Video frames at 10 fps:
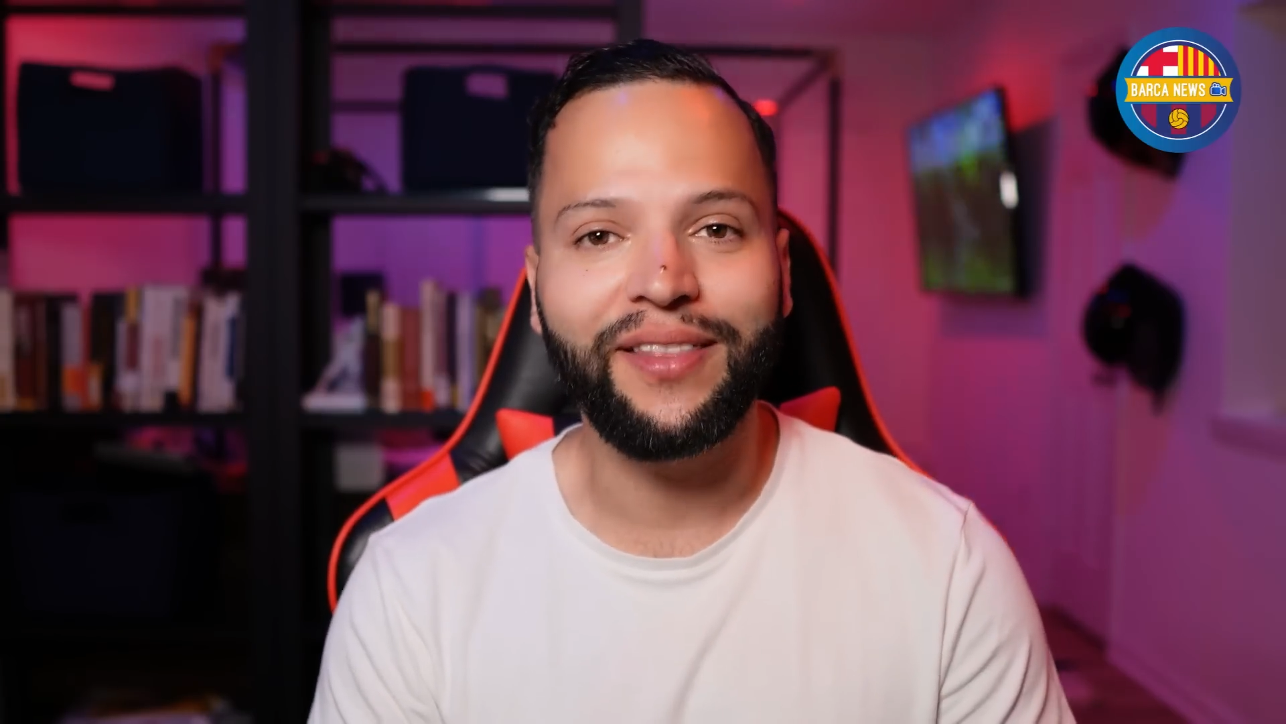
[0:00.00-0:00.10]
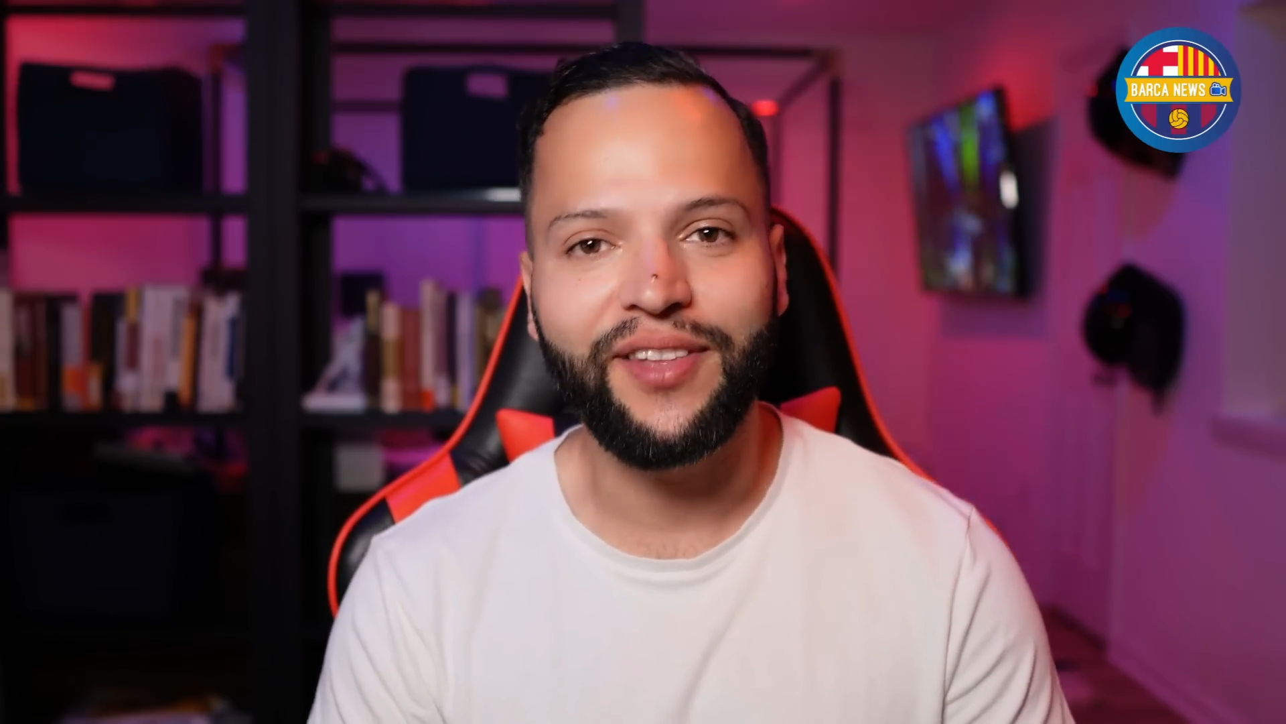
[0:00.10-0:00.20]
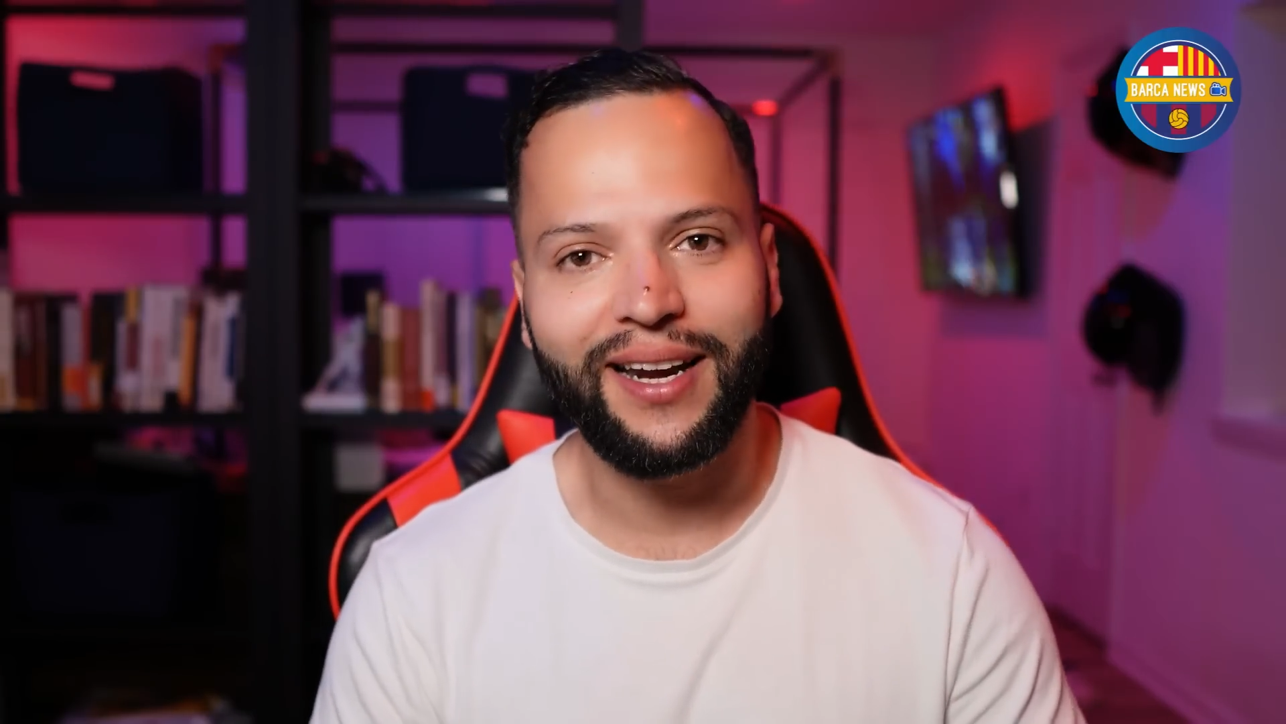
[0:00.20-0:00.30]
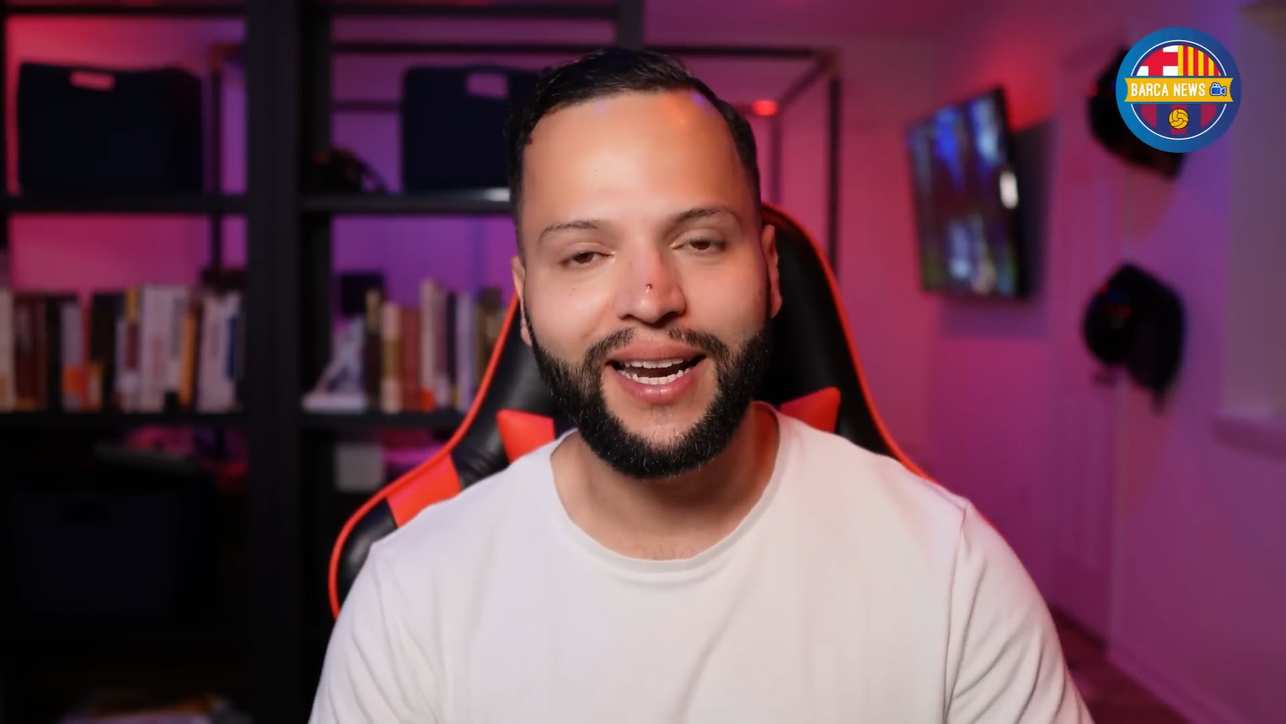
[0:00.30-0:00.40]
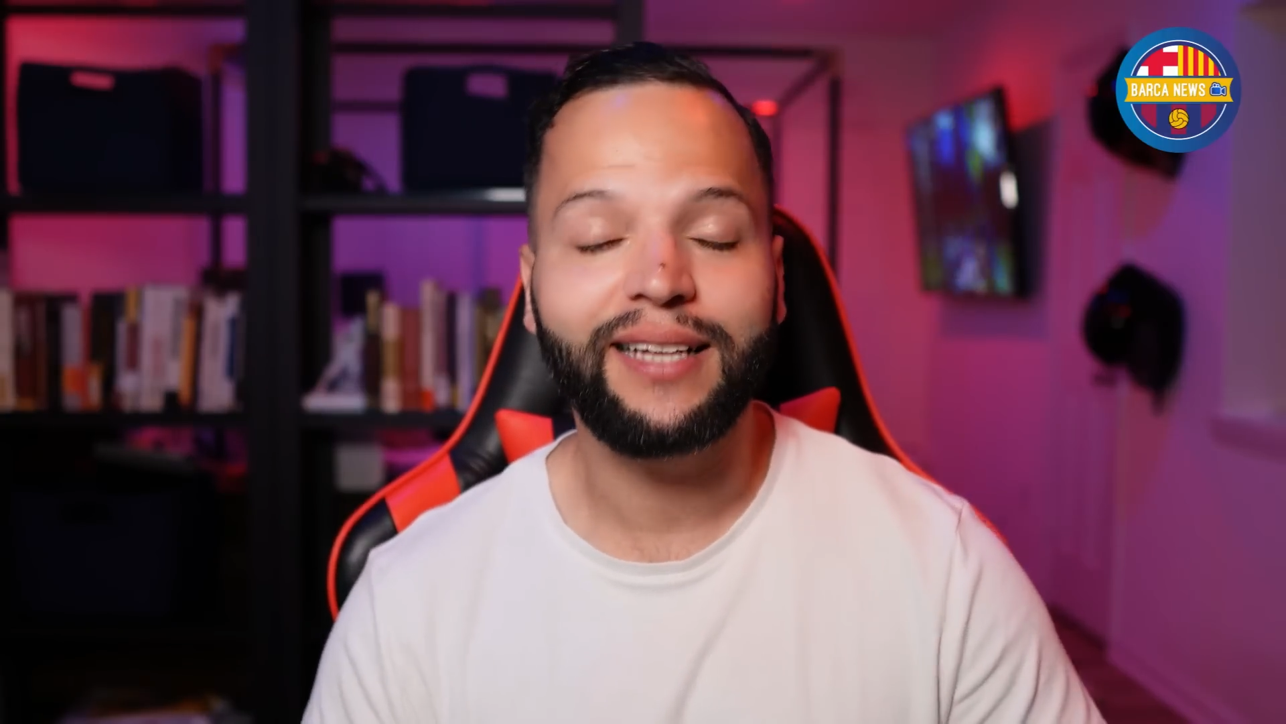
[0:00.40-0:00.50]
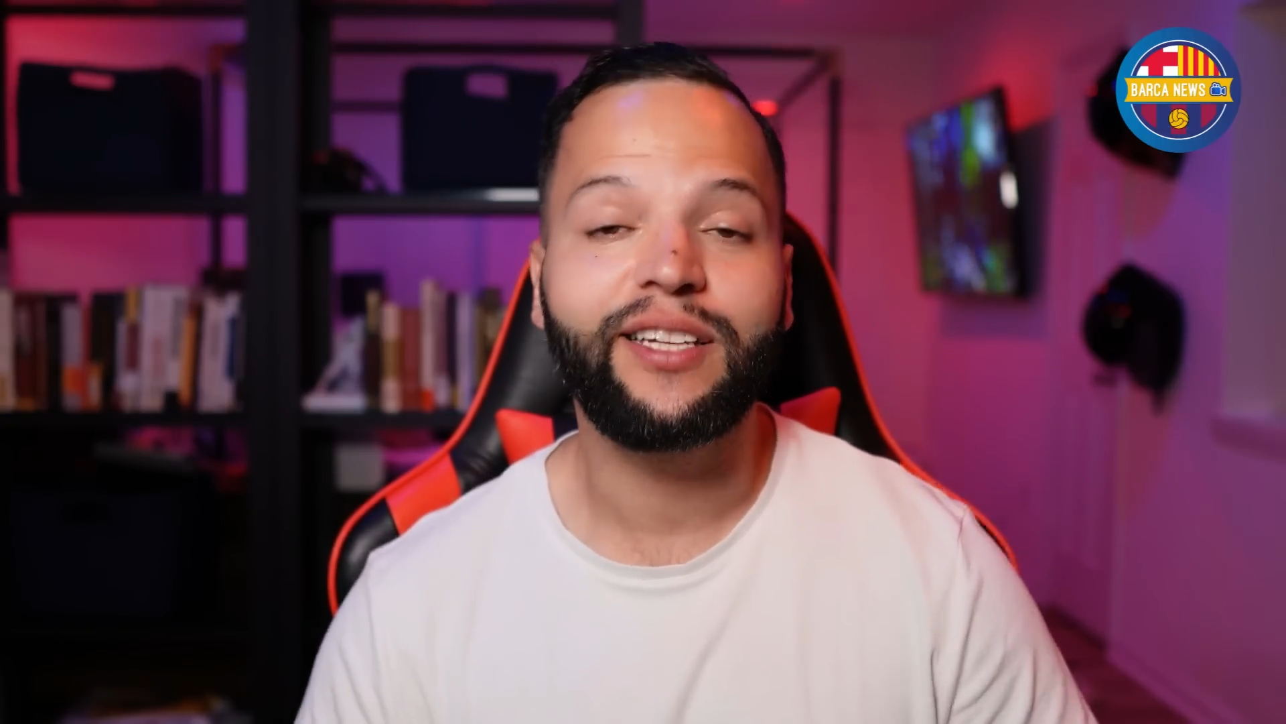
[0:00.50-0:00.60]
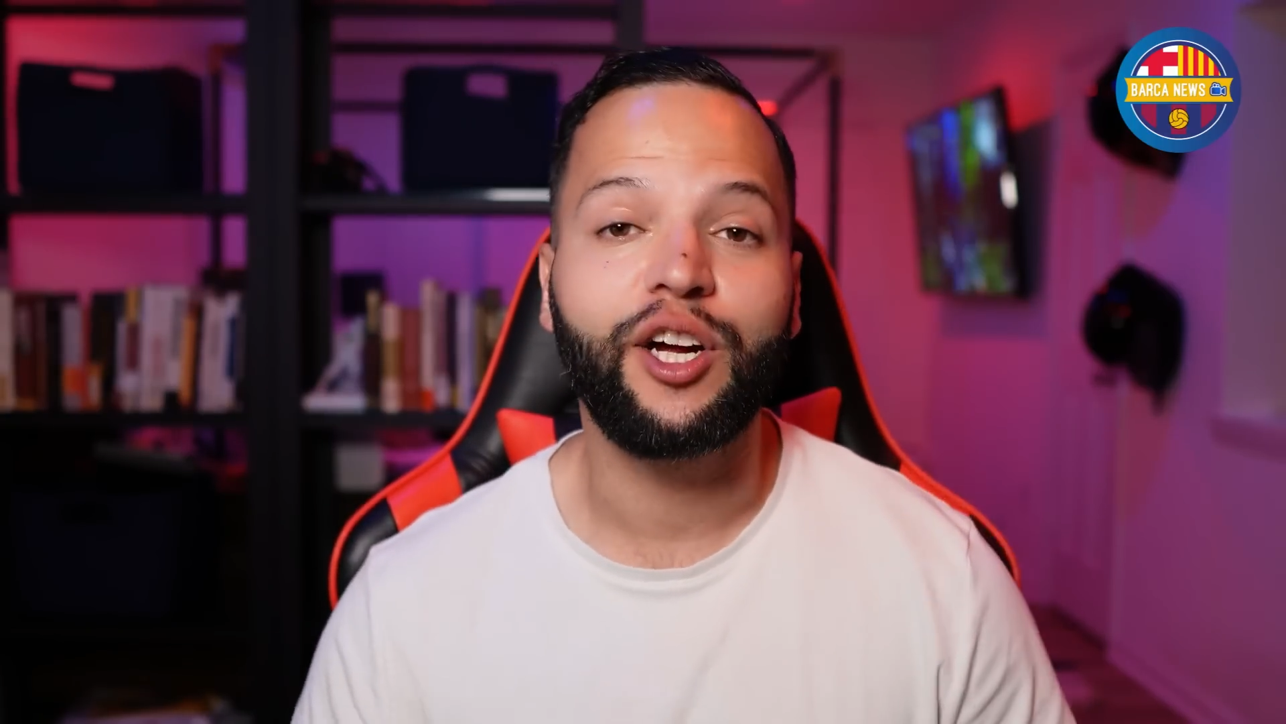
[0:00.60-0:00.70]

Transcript: Anderlecht